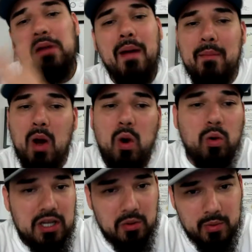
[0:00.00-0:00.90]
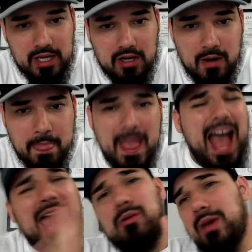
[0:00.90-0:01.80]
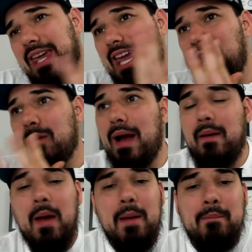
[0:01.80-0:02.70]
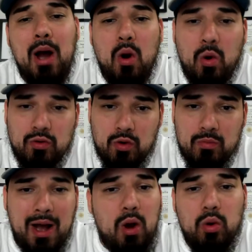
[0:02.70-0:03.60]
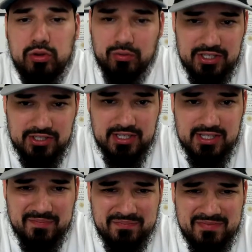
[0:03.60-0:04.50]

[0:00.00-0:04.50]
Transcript: about my old career. I don't care about my old riches.